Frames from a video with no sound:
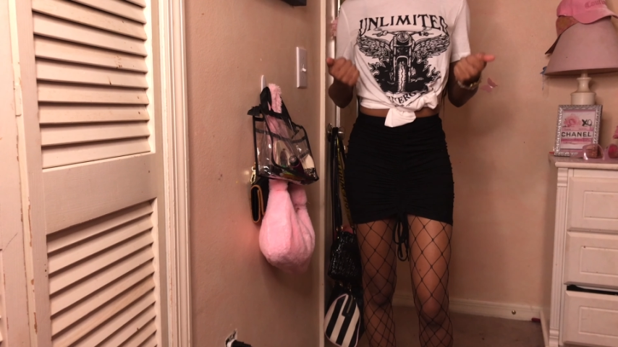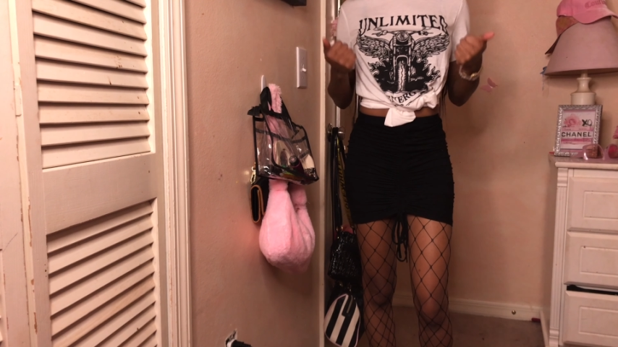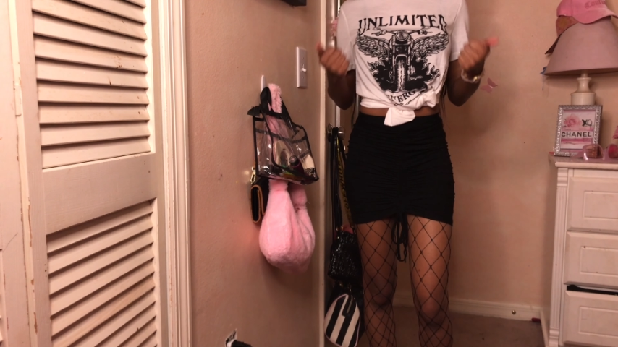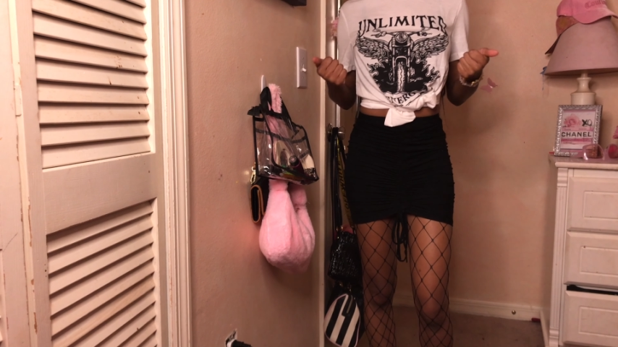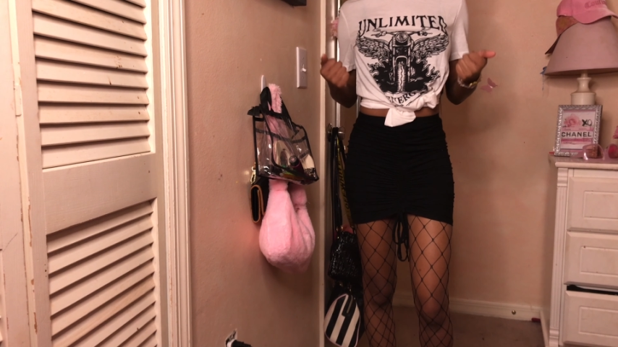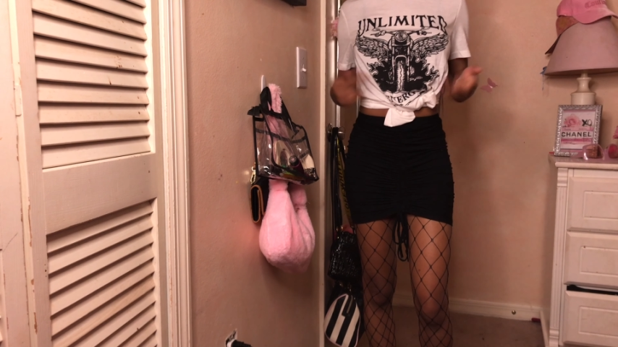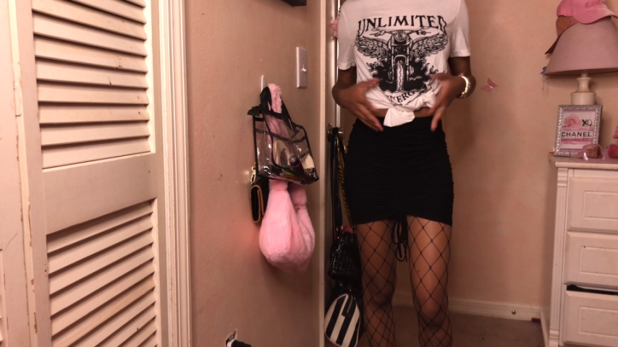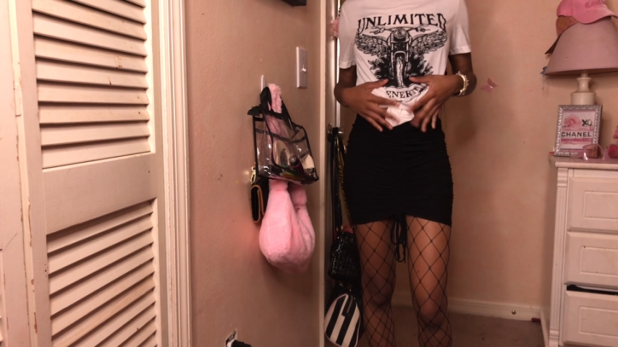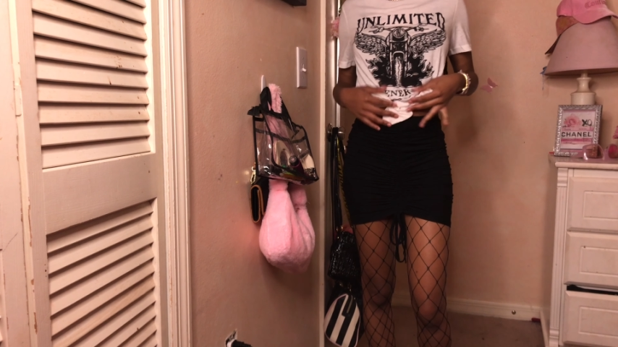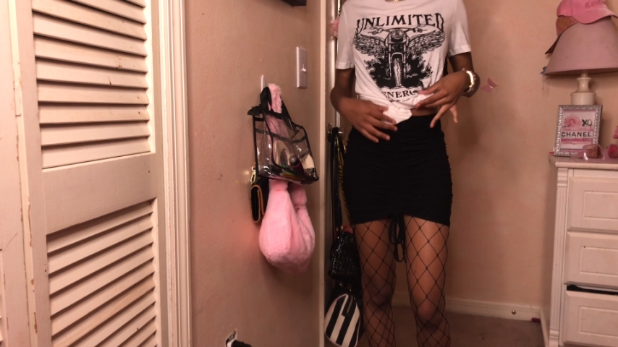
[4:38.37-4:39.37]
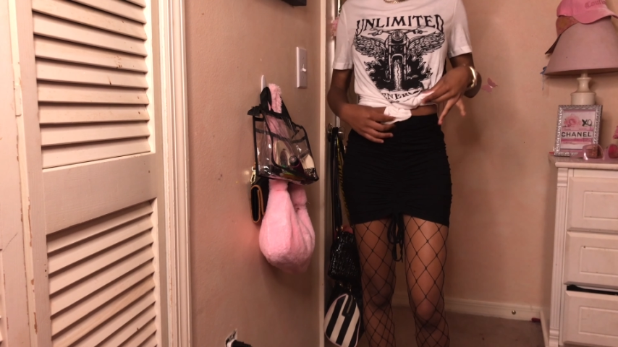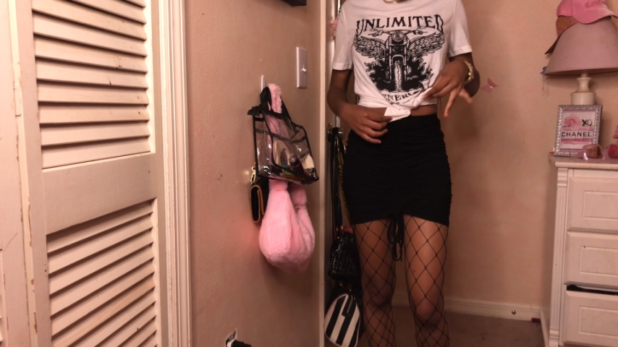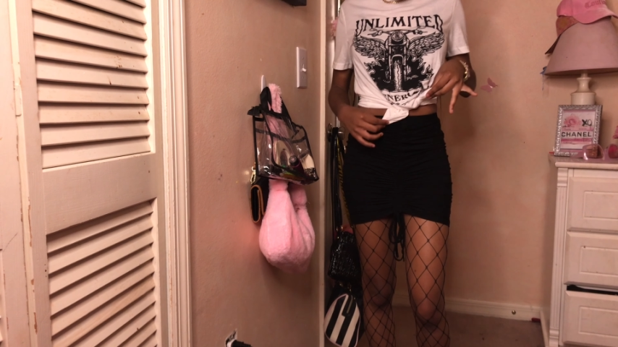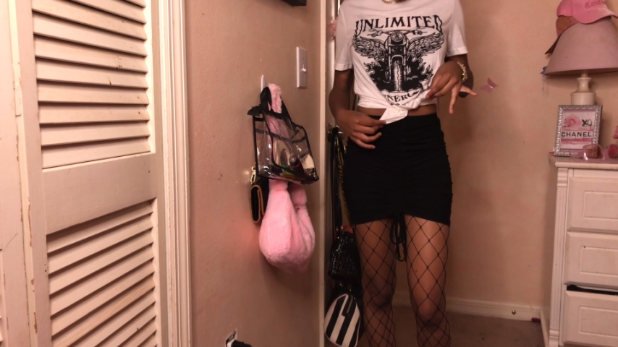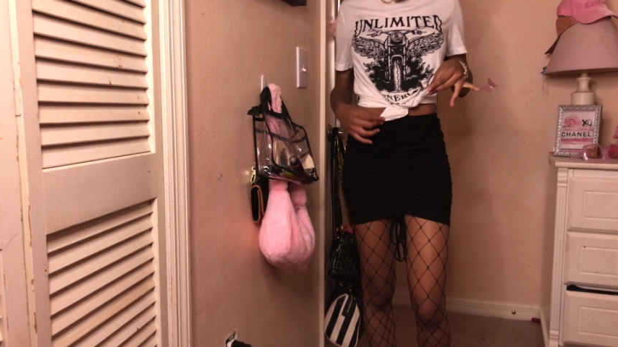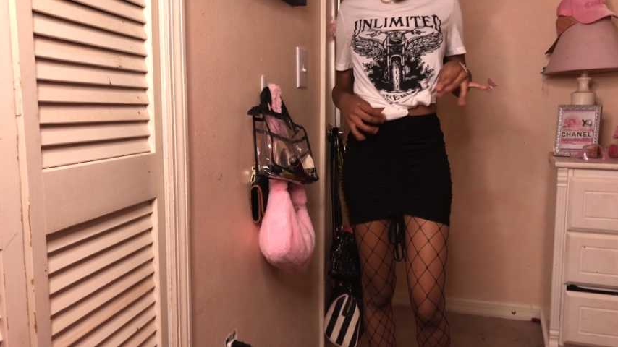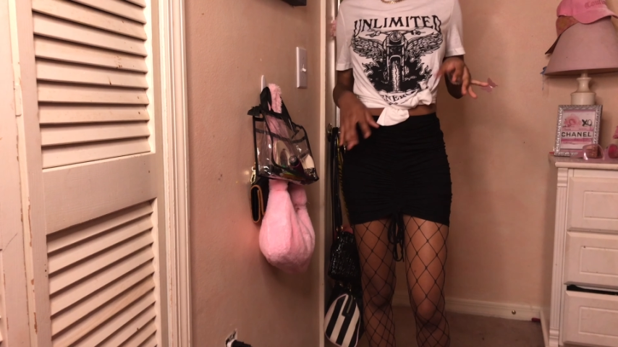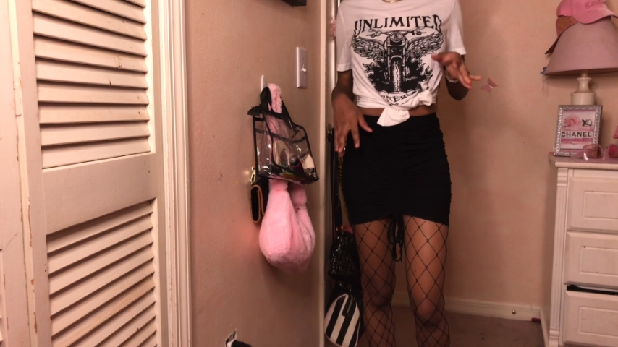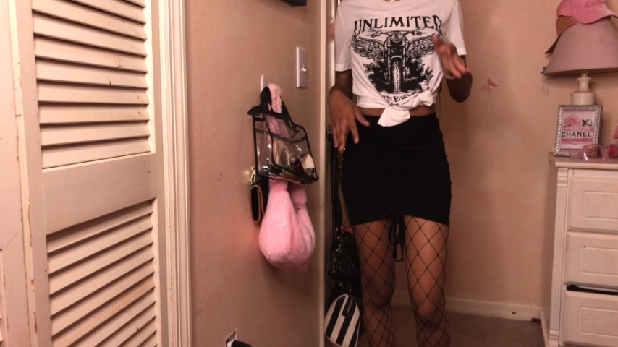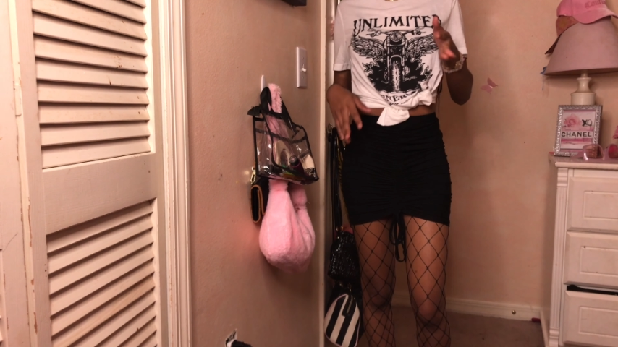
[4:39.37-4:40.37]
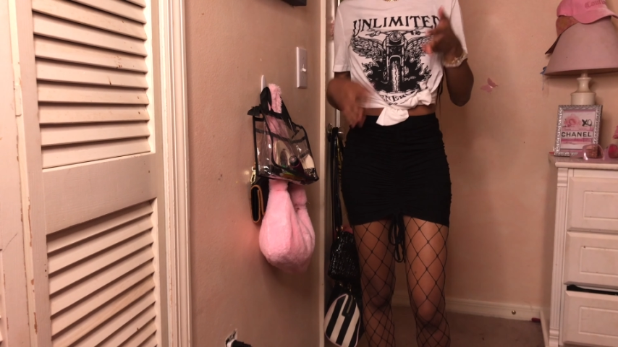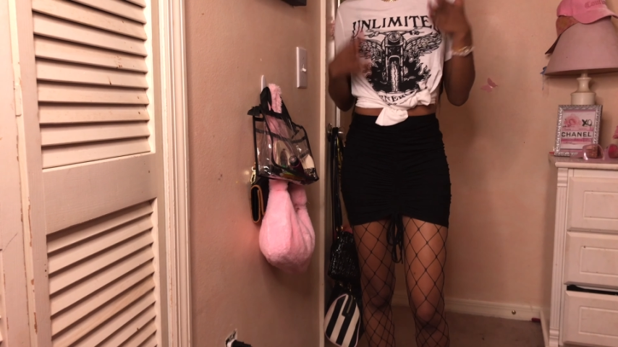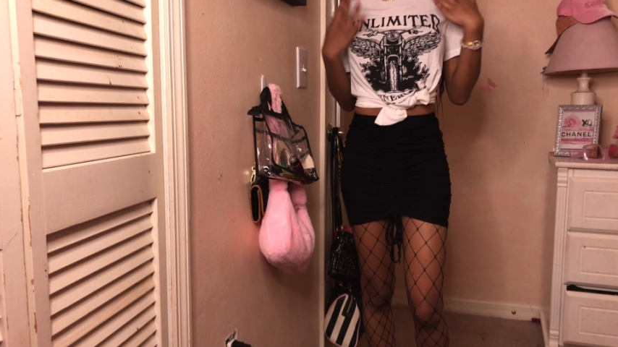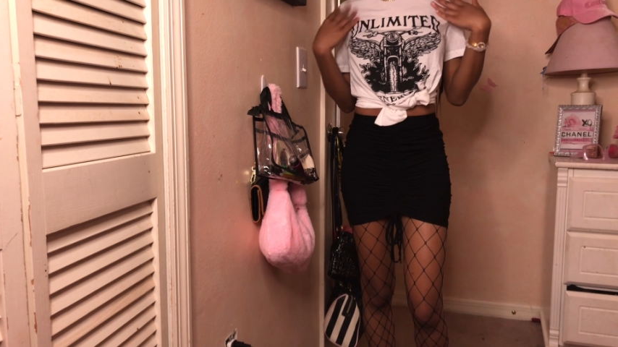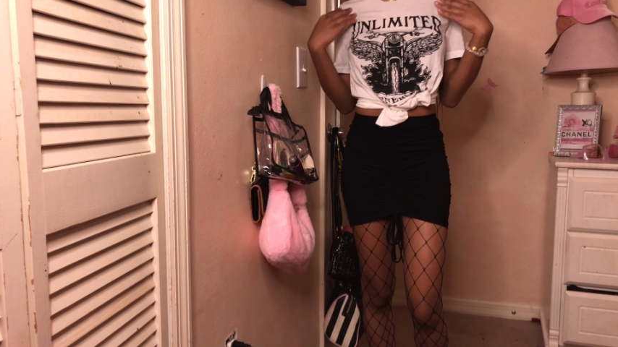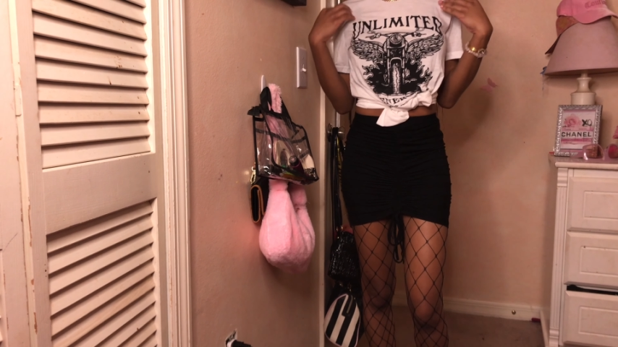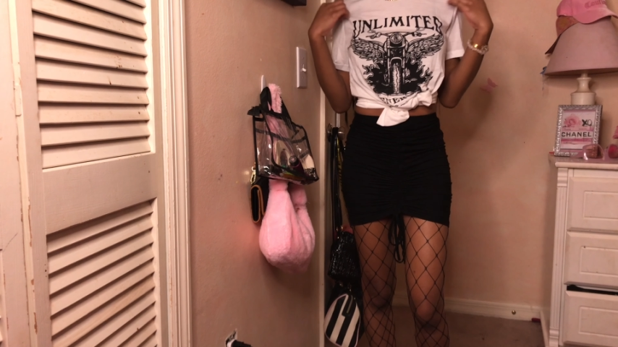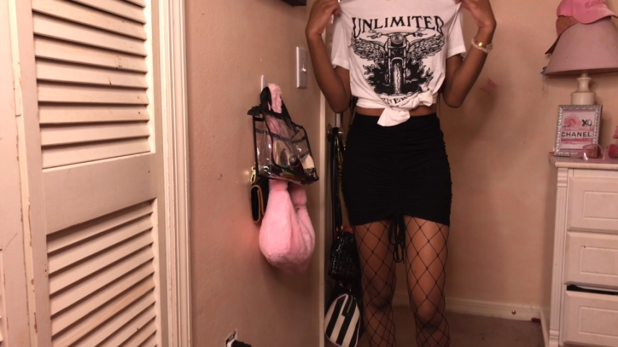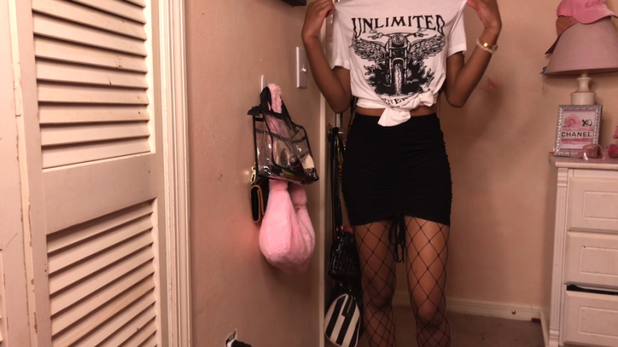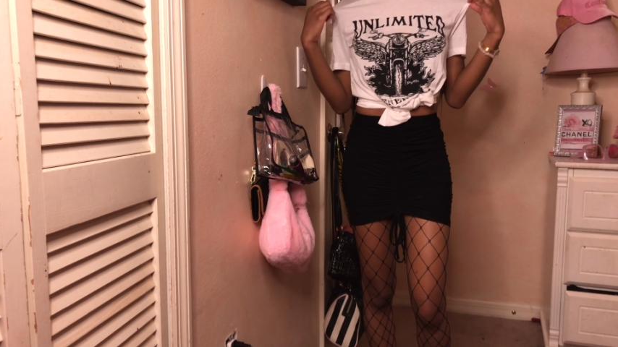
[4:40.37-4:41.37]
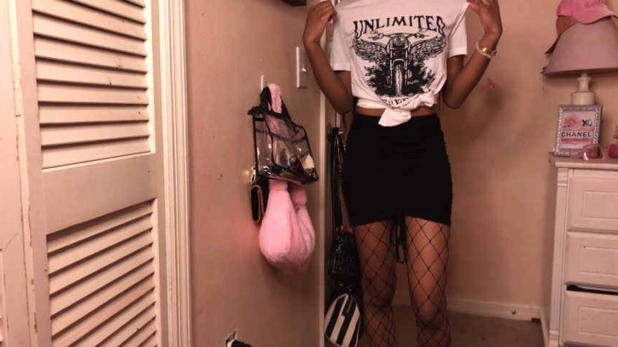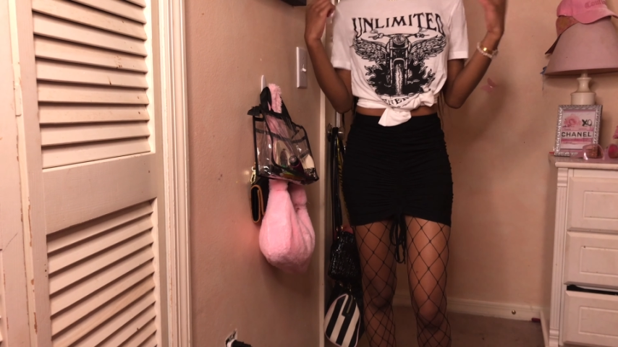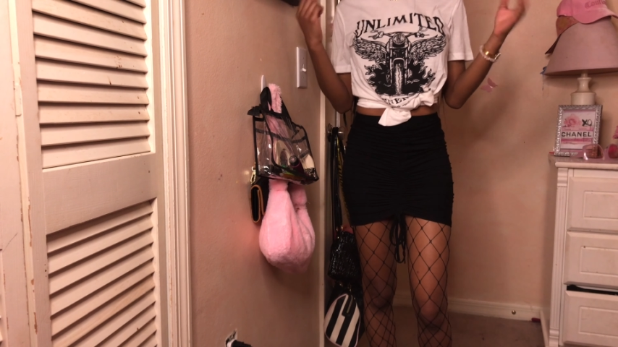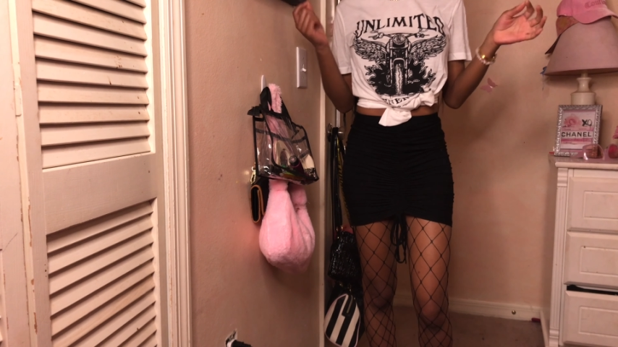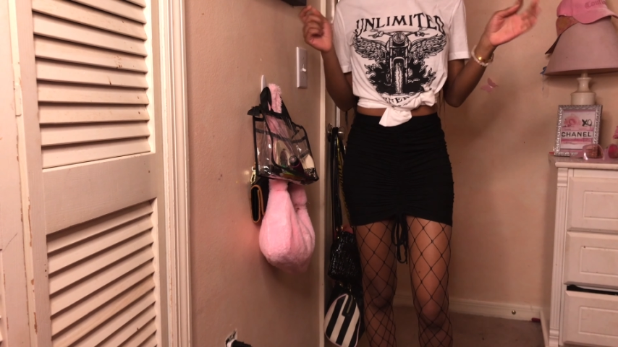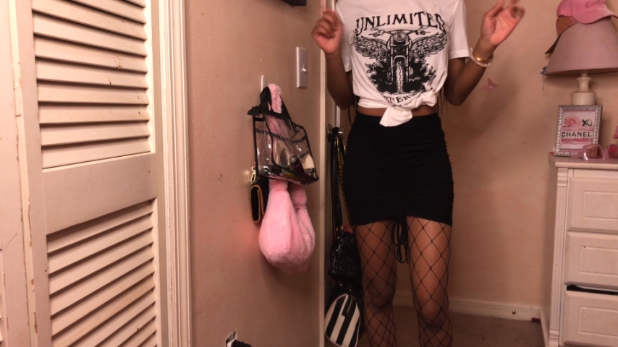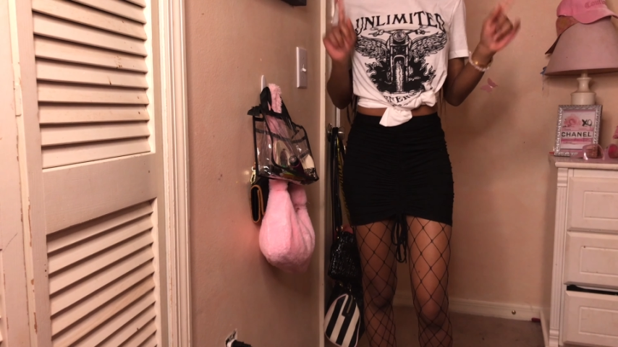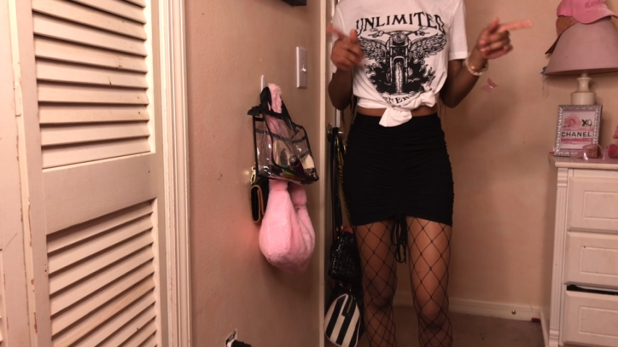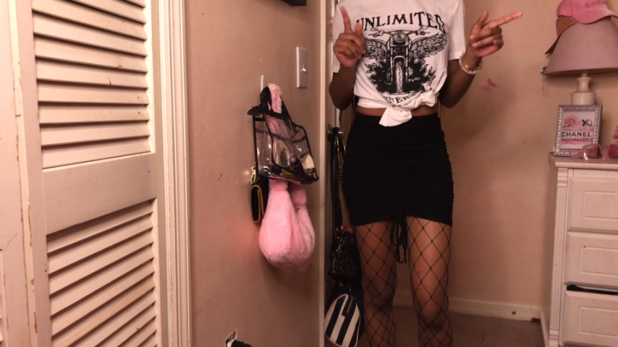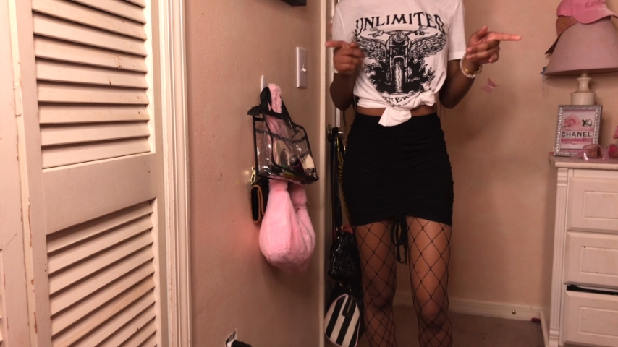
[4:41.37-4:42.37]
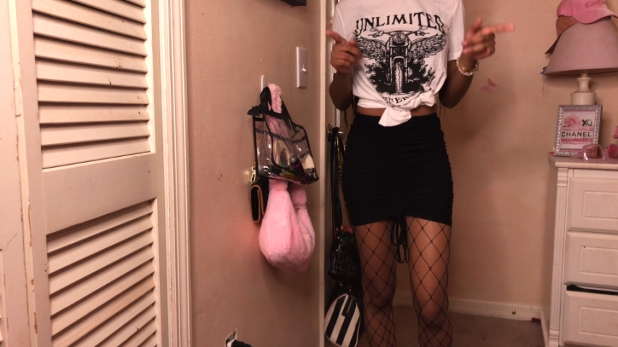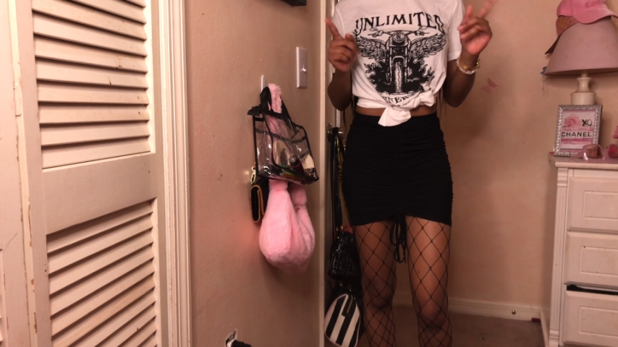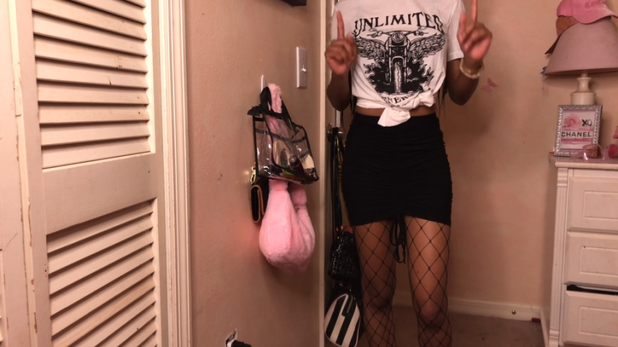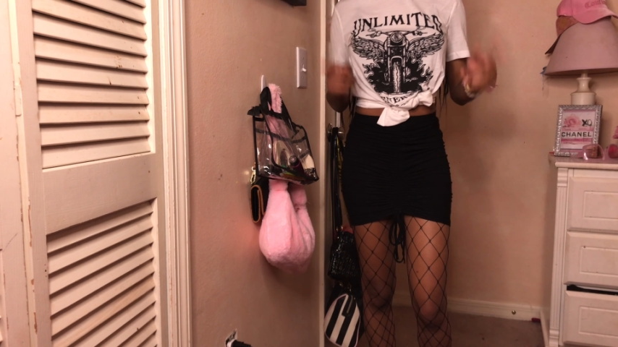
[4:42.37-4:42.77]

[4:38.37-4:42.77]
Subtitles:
[unreadable: no face in view]